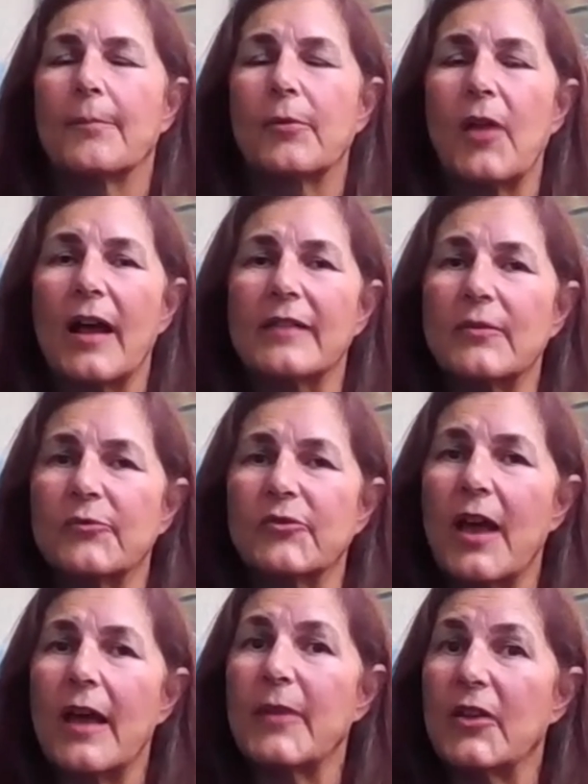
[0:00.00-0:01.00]
blocks of
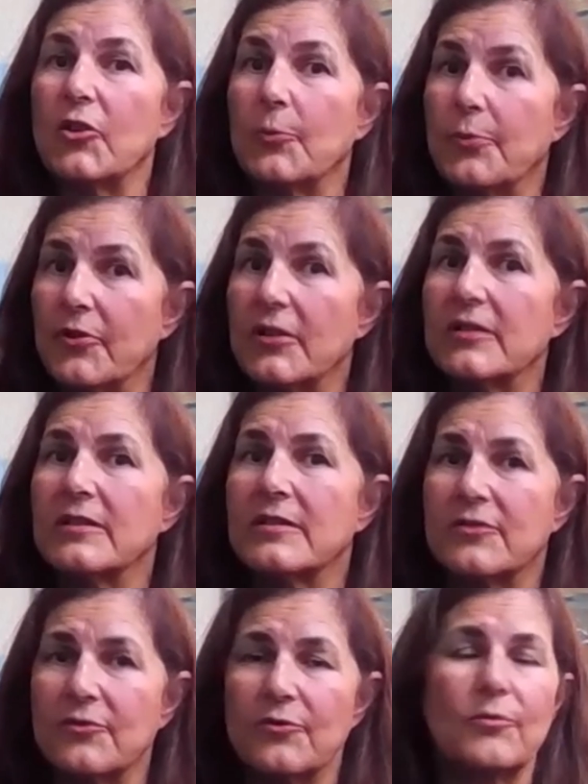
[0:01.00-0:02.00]
time that you put
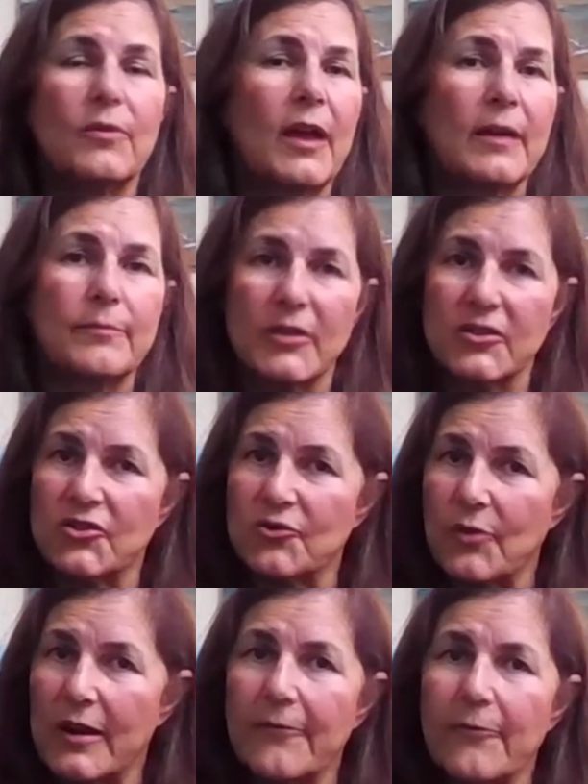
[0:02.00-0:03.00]
to
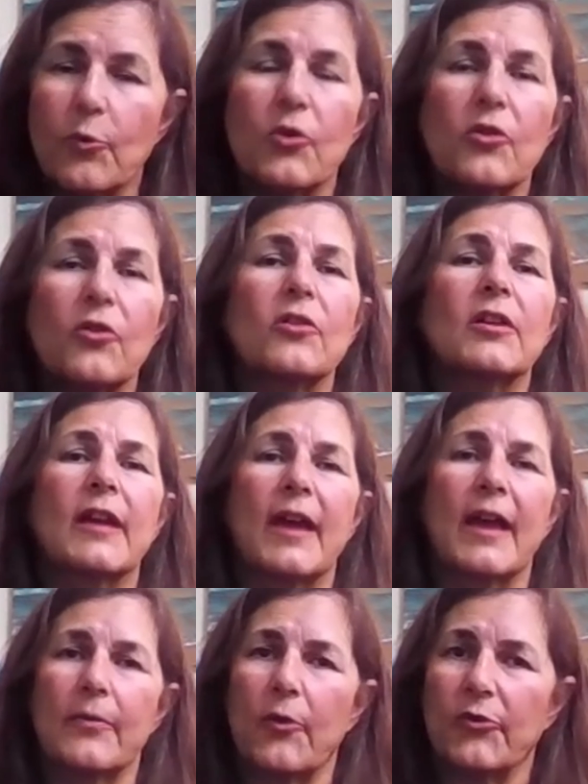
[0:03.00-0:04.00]
administrative work
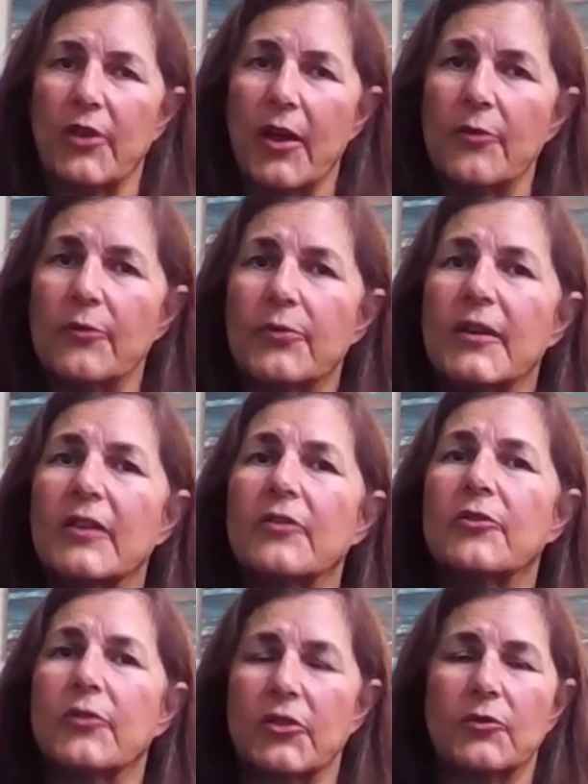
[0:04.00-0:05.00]
and those other
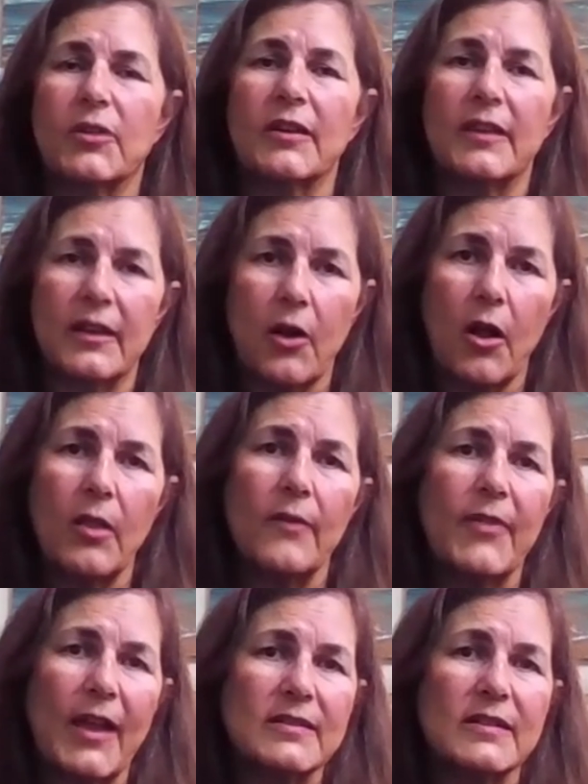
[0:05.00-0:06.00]
things so that you can get all of
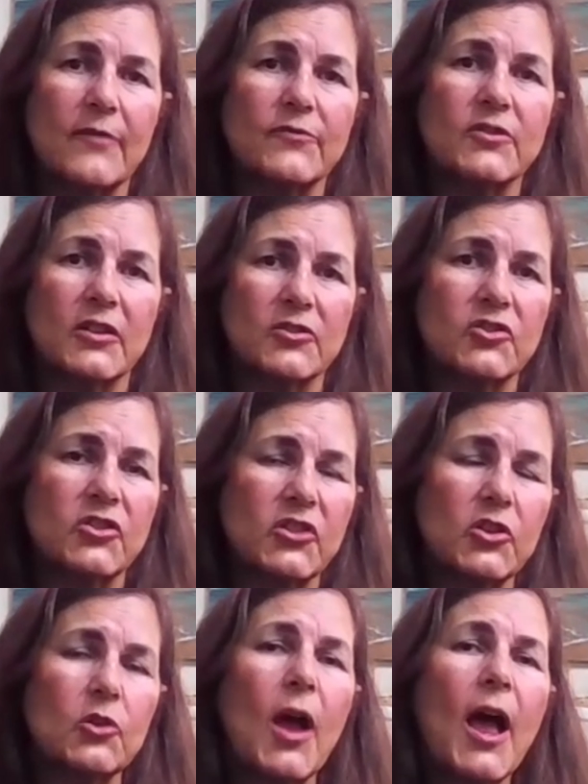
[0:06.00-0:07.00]
that stuff done
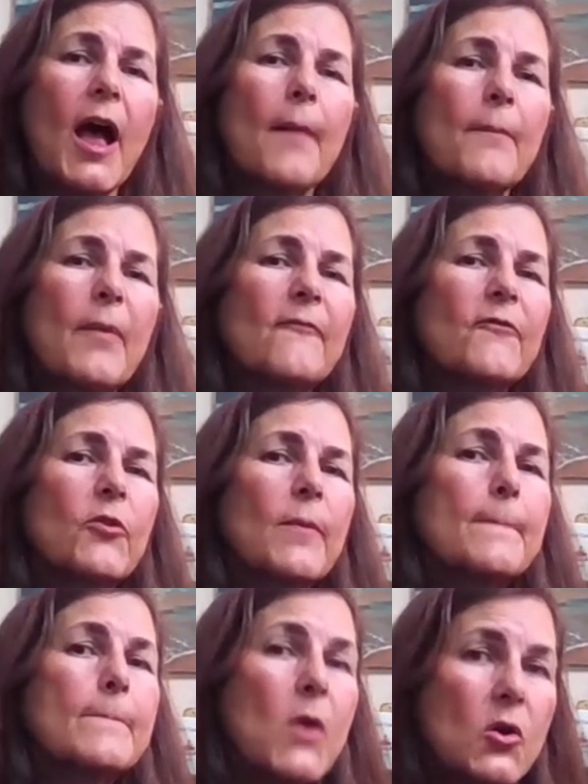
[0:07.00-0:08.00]
too. But for the
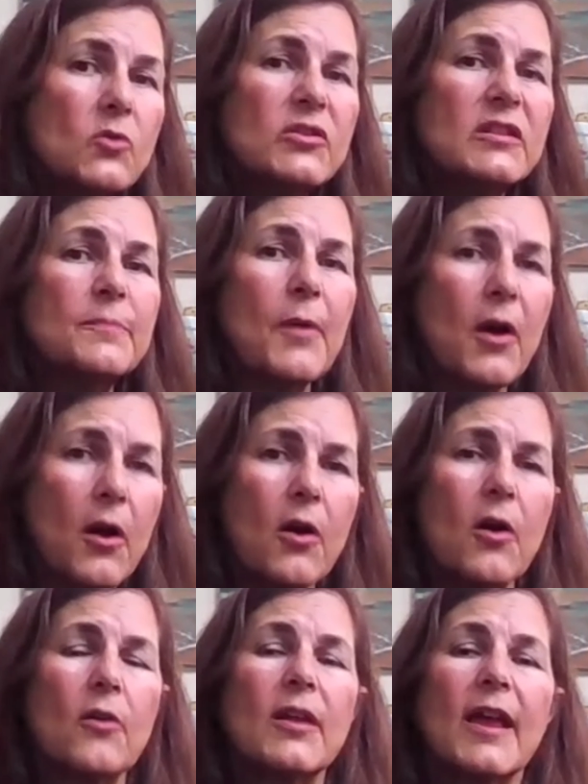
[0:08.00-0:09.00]
most
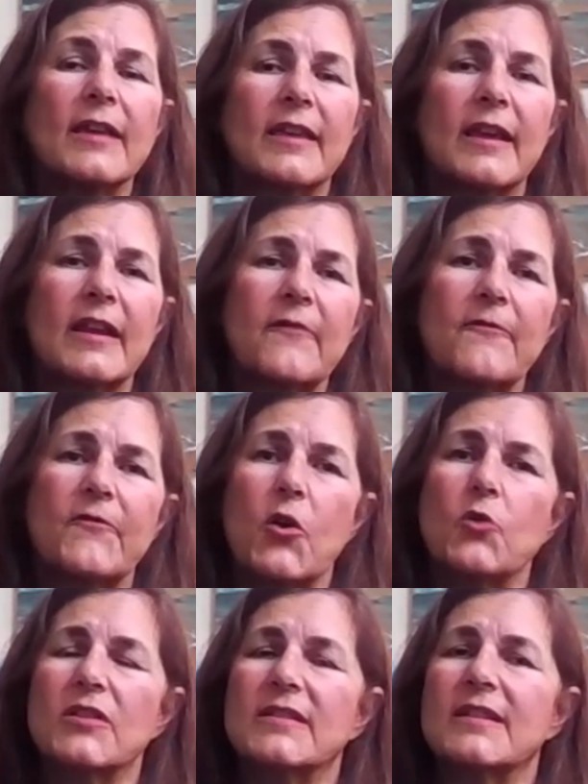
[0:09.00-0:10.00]
part, getting
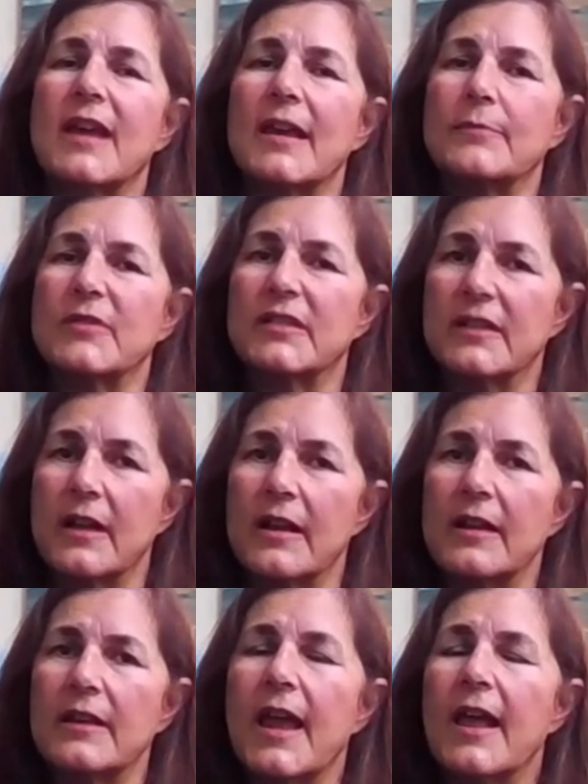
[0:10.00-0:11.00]
focus time
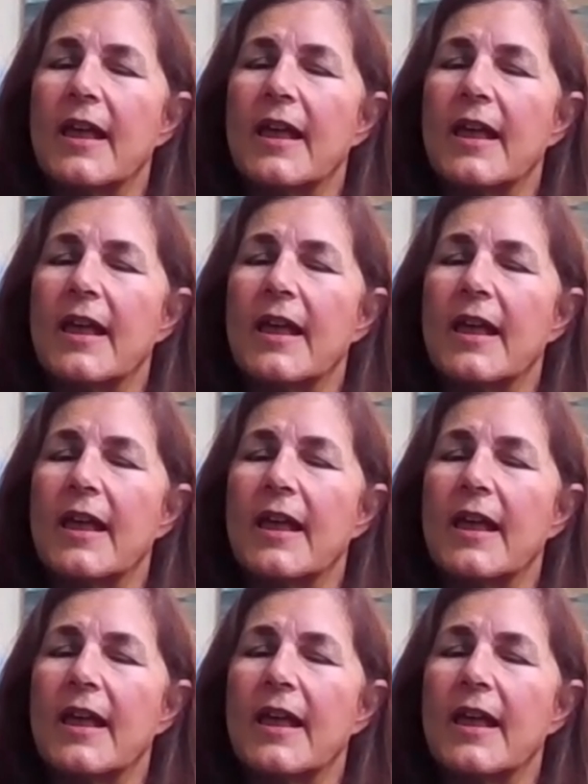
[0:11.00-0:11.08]
done